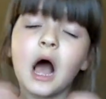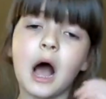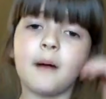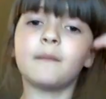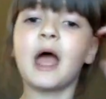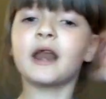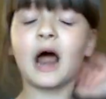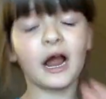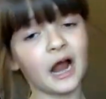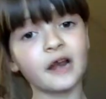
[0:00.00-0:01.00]
Um, and
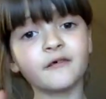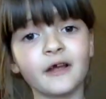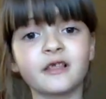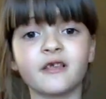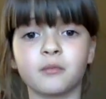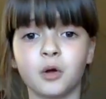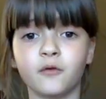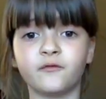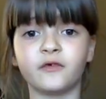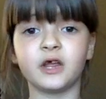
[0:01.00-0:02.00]
I kind of like this
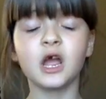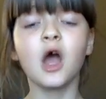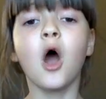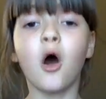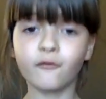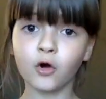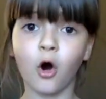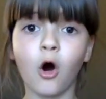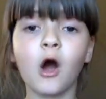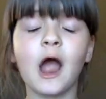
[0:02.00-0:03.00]
movie
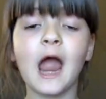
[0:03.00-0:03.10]
overall,